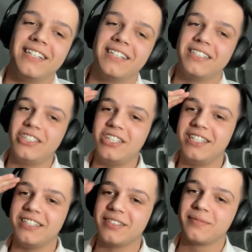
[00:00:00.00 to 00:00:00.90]

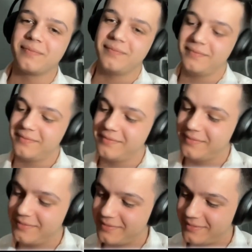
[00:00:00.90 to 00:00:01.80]

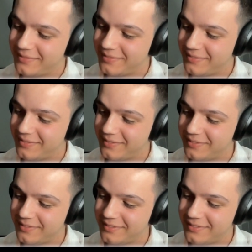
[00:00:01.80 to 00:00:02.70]

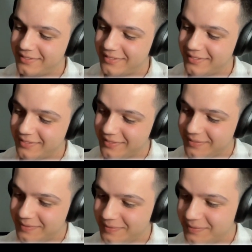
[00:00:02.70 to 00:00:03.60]

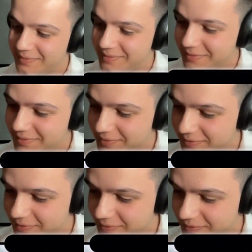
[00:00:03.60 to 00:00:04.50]

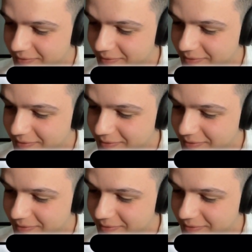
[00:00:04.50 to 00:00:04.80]
No words are spoken by the person on screen.